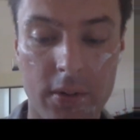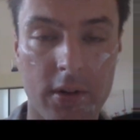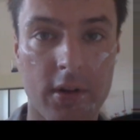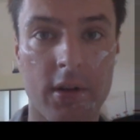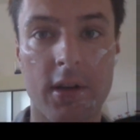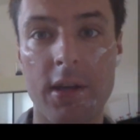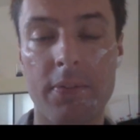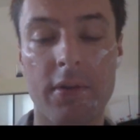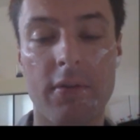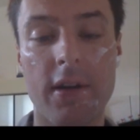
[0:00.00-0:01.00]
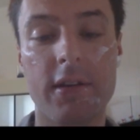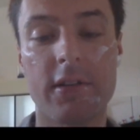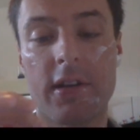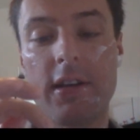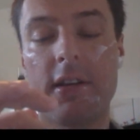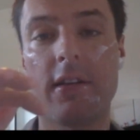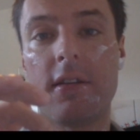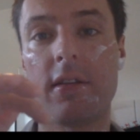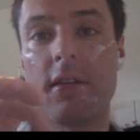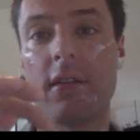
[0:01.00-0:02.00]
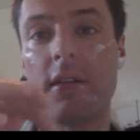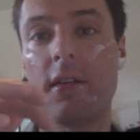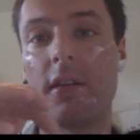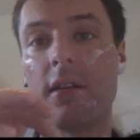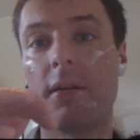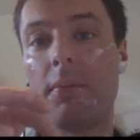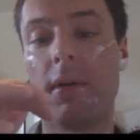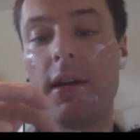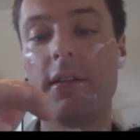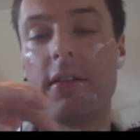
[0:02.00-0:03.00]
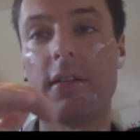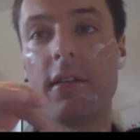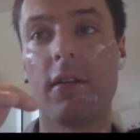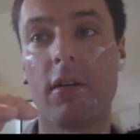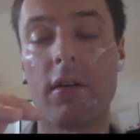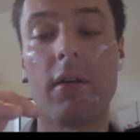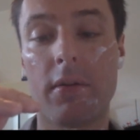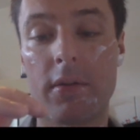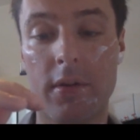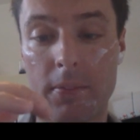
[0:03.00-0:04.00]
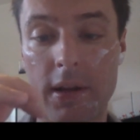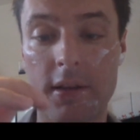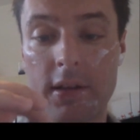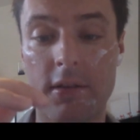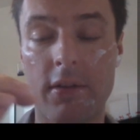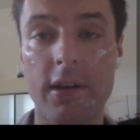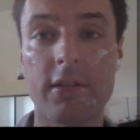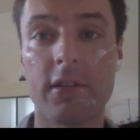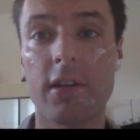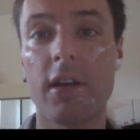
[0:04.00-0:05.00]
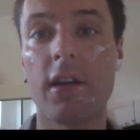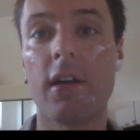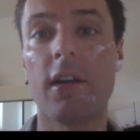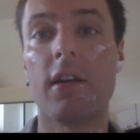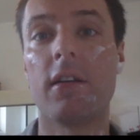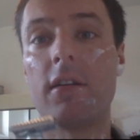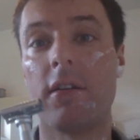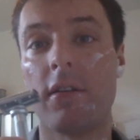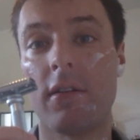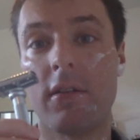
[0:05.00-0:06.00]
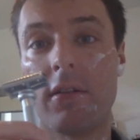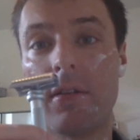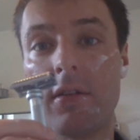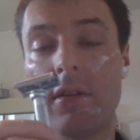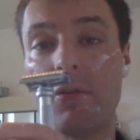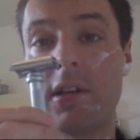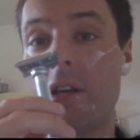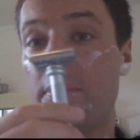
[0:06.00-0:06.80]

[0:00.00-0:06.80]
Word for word: uh, keep the razor in the blade, uh, uh blade in the razor. Uh, you have to